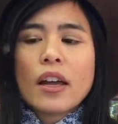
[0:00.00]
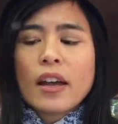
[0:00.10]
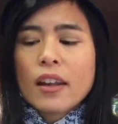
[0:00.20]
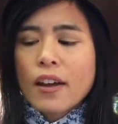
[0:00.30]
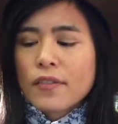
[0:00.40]

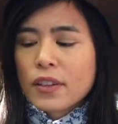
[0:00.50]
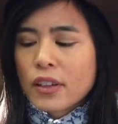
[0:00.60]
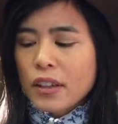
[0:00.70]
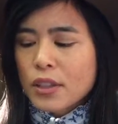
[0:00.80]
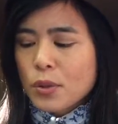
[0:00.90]
And I feel
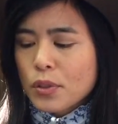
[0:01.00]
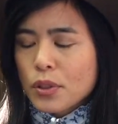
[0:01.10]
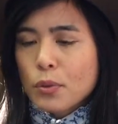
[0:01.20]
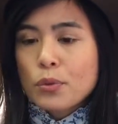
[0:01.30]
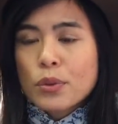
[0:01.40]
that this was
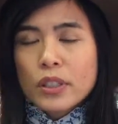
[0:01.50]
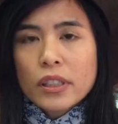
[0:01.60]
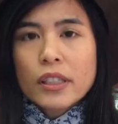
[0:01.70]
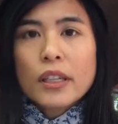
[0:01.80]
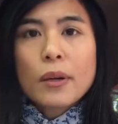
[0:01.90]
a
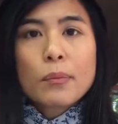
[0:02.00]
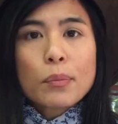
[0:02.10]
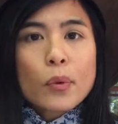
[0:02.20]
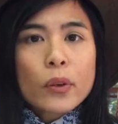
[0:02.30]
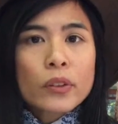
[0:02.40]
really
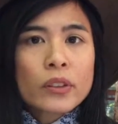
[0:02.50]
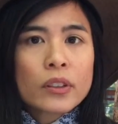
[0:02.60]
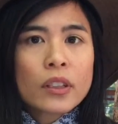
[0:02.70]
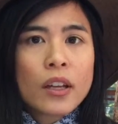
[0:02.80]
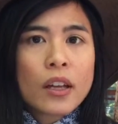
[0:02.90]
important